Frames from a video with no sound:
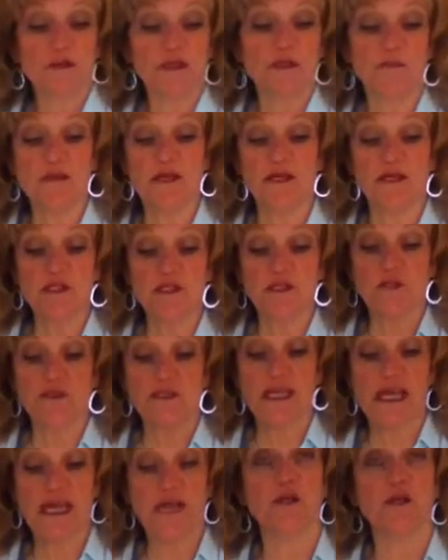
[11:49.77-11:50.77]
the
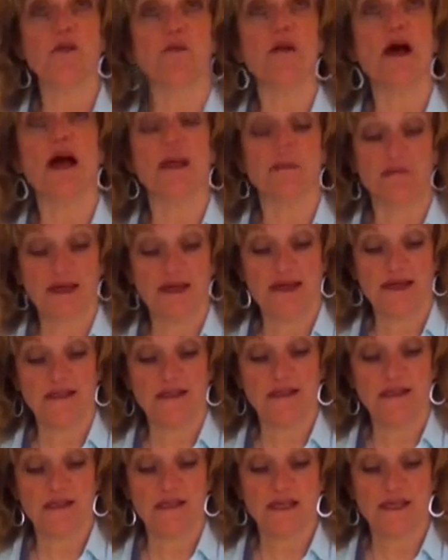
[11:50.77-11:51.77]
mixtures in your pie
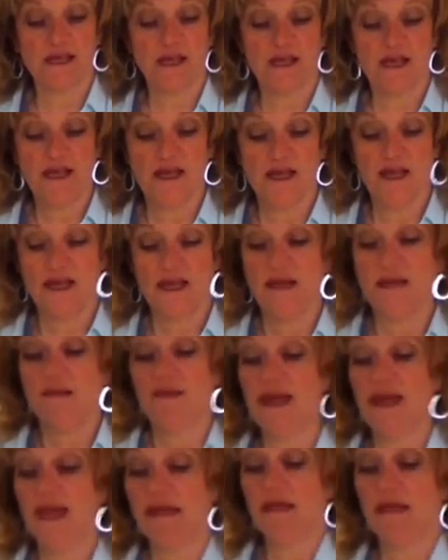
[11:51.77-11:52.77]
pans.
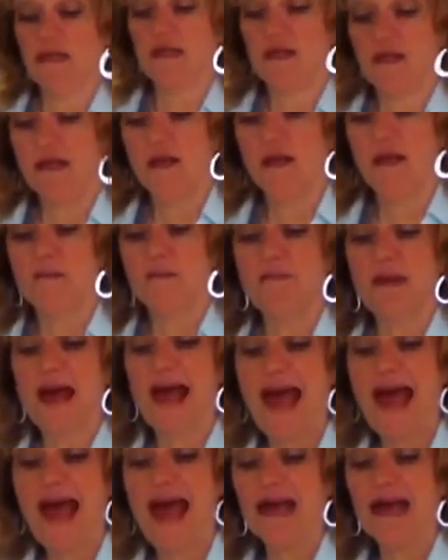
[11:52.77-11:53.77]
Then,
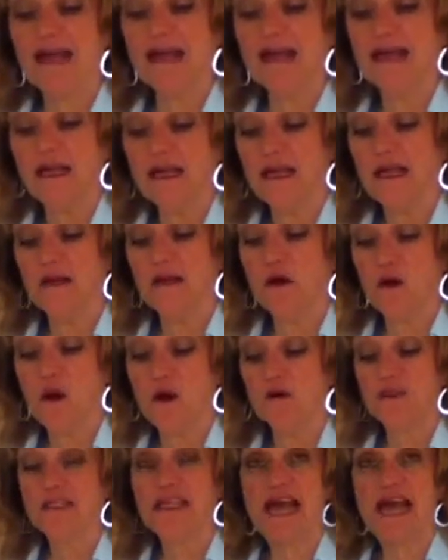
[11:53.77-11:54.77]
pack it
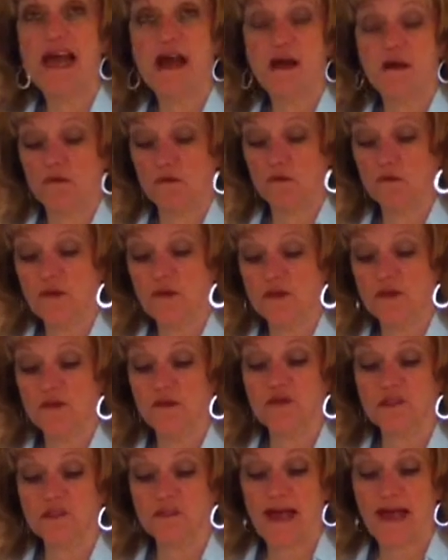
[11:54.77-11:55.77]
all down with
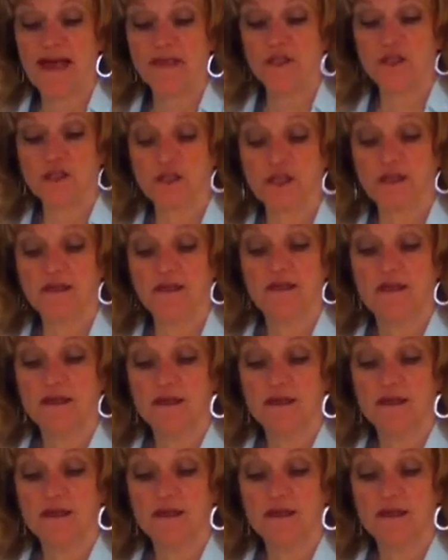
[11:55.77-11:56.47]
your spatula